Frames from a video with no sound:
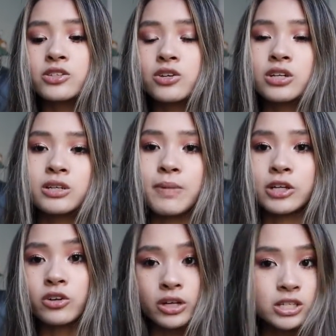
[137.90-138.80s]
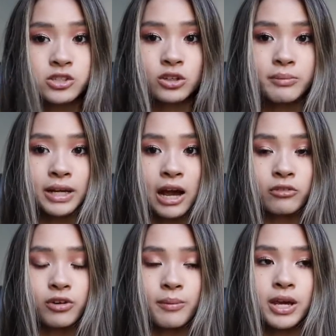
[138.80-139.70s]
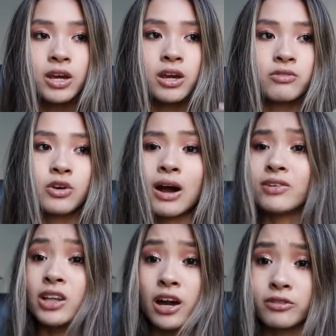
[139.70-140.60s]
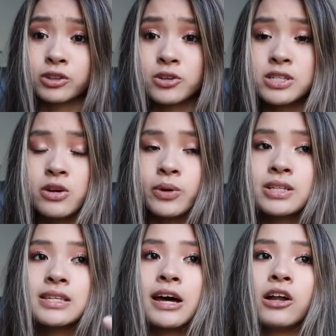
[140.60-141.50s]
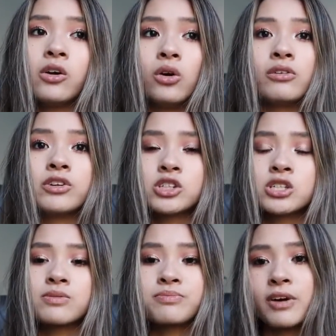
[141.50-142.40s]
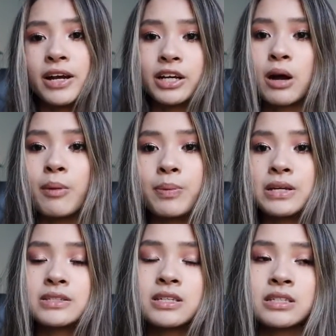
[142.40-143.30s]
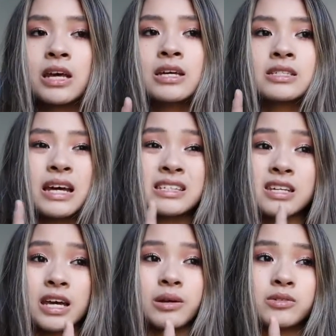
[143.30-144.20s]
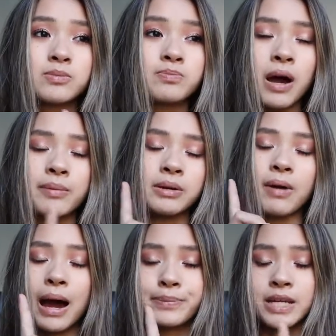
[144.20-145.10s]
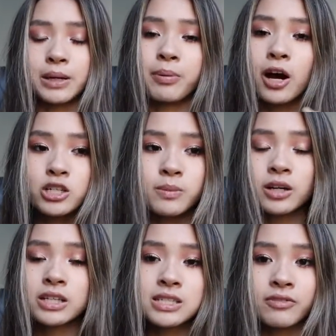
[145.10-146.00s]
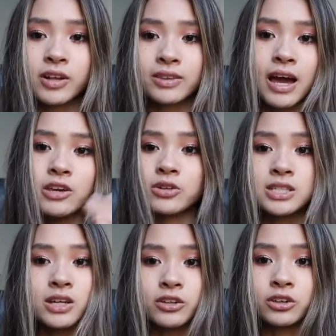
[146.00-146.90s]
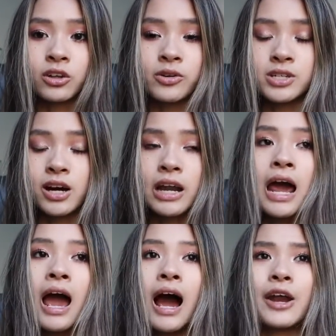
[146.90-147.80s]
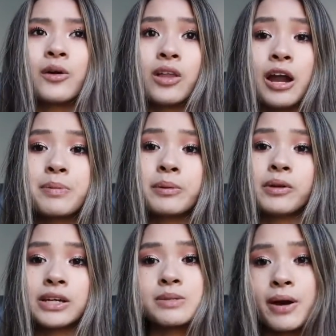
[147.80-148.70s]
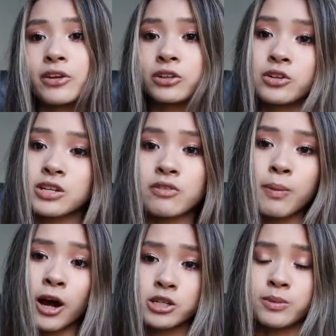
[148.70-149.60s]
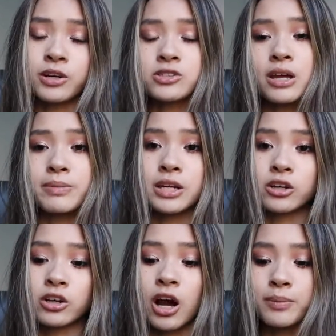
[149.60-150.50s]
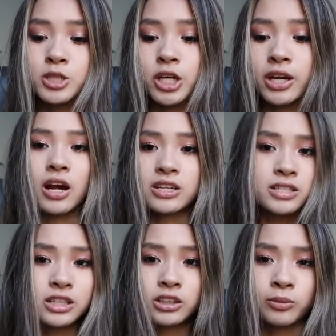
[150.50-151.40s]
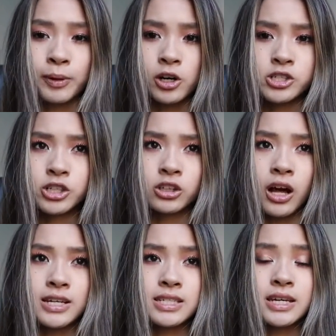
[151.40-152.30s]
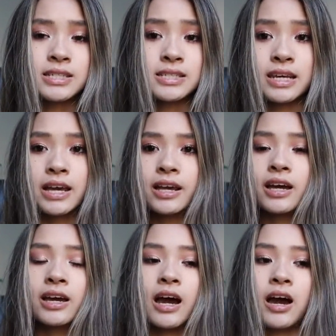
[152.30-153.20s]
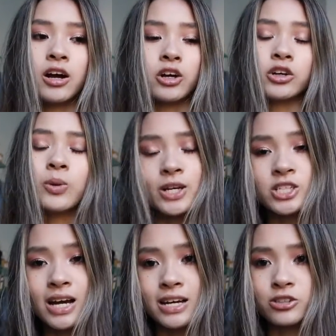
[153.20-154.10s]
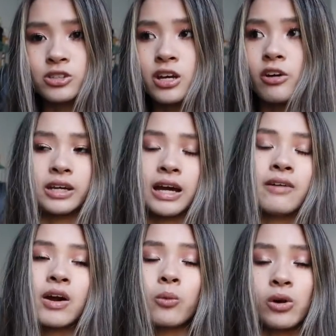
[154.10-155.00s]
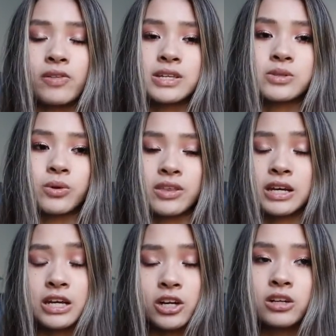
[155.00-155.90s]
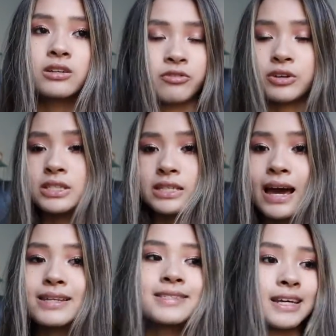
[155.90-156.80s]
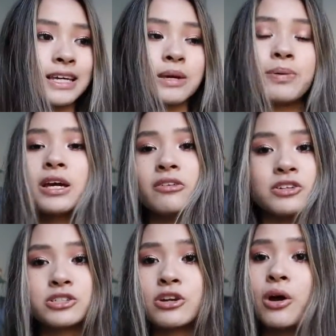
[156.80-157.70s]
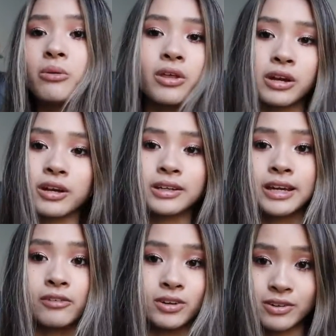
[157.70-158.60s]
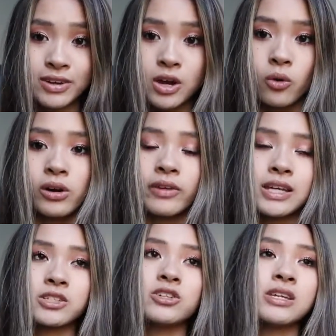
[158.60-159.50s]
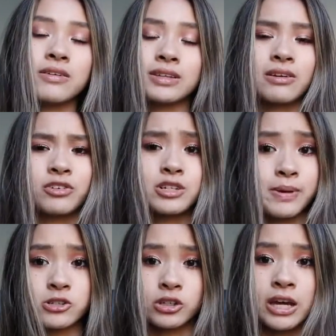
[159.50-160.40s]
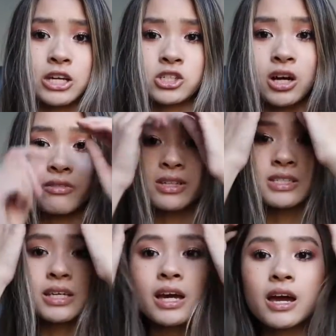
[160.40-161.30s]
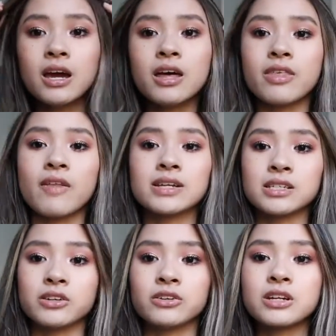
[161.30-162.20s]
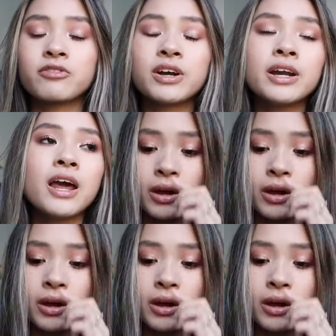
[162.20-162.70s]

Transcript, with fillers: So you could make your own Instagram account from it if you have a lot of clothes that you want to sell or if you're just finding a couple pieces. Sites like I mean apps like Poshmark and stuff like that you could sell your clothes on. I know a lot of people like to buy their clothes off of Poshmark so that'd be a good option. Honestly purging your closet, seeing a good question to ask yourself, like, have I worn this within a year? If it's yes, then keep it. If it's no, then get rid of it. Or unless you're saving that for a special occasion, obviously, then that's a little different.